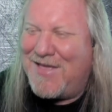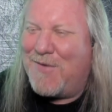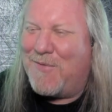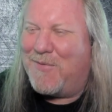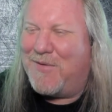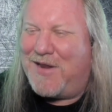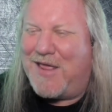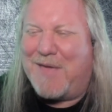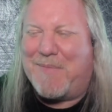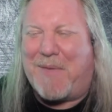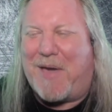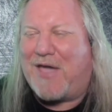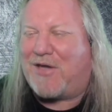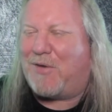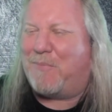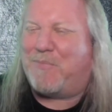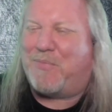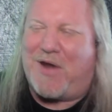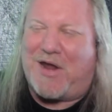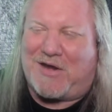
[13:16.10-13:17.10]
We need
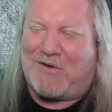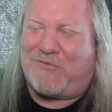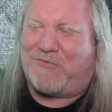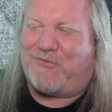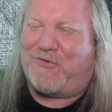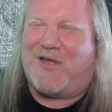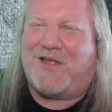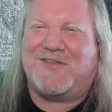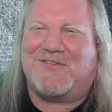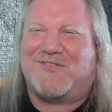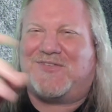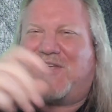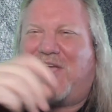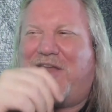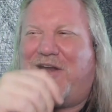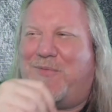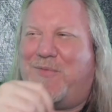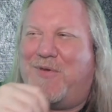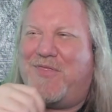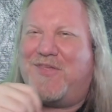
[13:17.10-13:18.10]
Michael Brecker front and
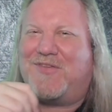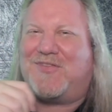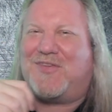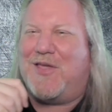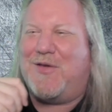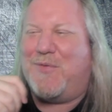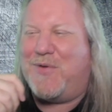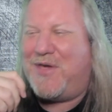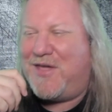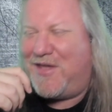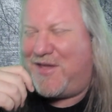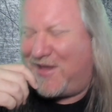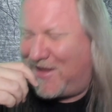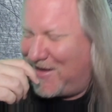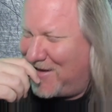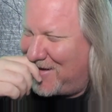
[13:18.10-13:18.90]
center with his iwi.